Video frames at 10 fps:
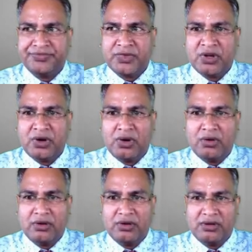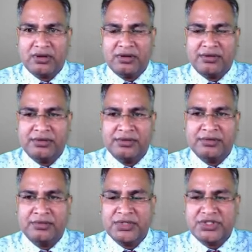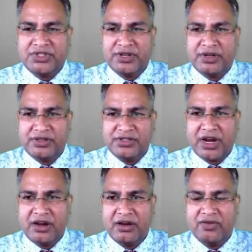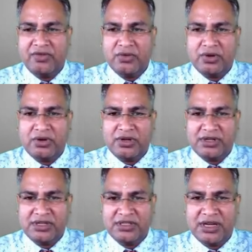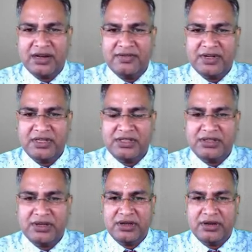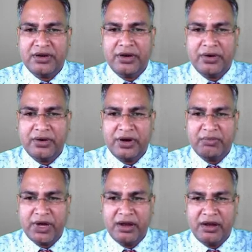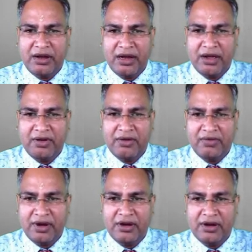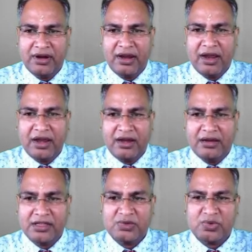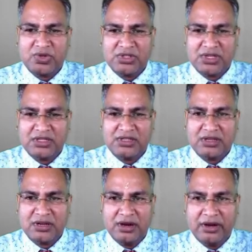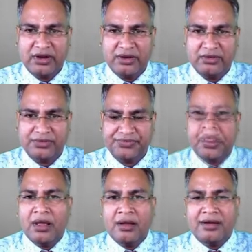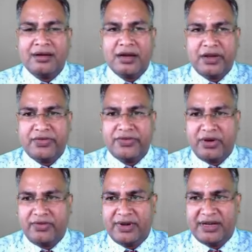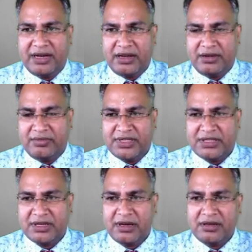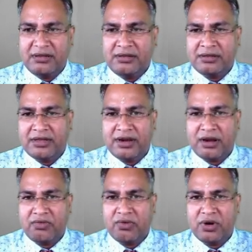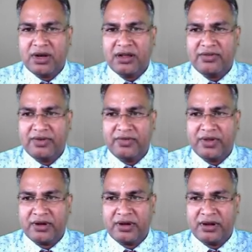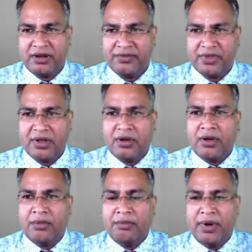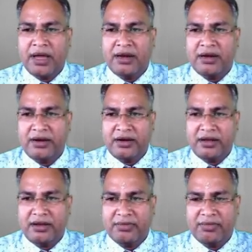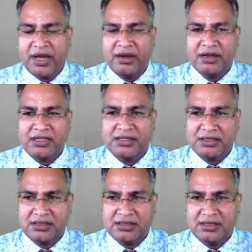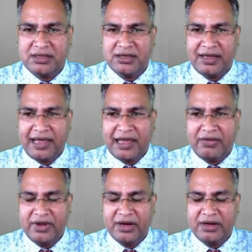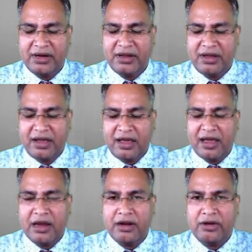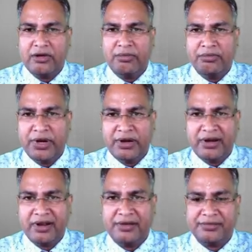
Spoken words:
node, which child of root is always denoted by level 1, and this process continues. The types of a tree. Basically, there are 4 types of the tree: binary tree, binary search tree, AVL tree, and bit tree.